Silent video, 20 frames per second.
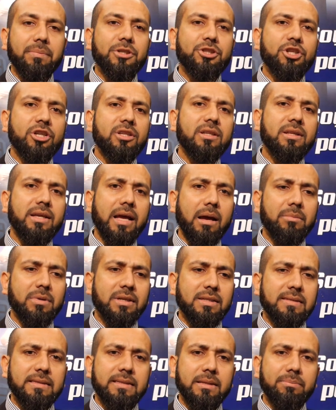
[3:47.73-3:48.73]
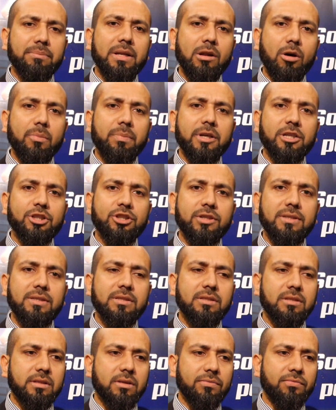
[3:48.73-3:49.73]
appreciated the camera's simple
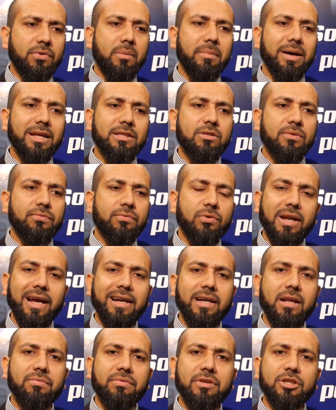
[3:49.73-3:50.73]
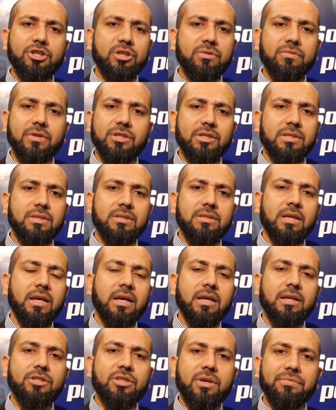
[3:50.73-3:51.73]
operations, the formats of full high definition which is
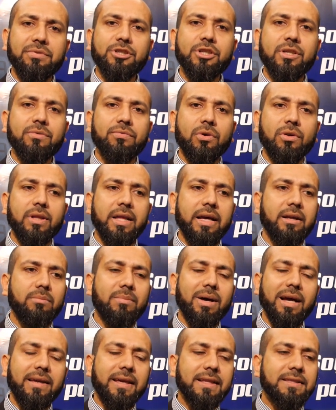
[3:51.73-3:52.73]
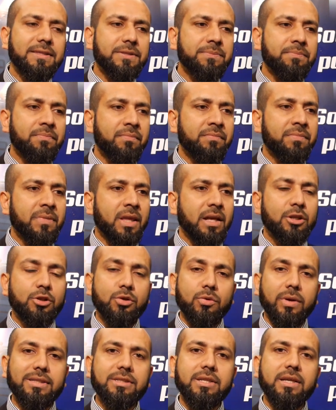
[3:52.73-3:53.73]
sufficient for their markets.
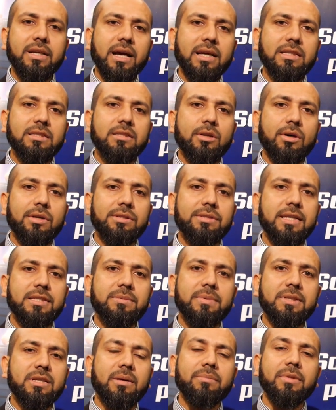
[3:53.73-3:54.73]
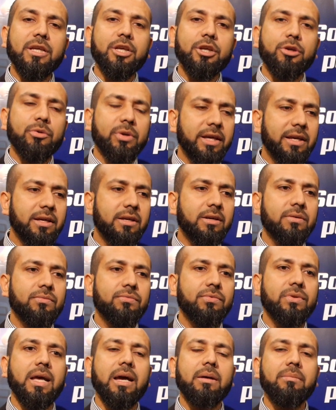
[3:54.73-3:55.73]
Two SD card slots has been something unique
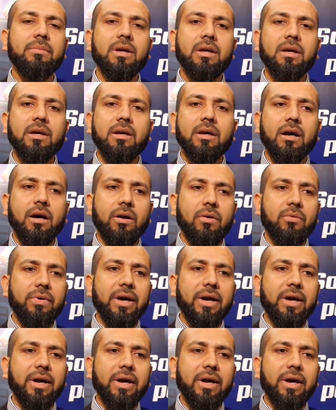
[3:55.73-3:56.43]
for them. A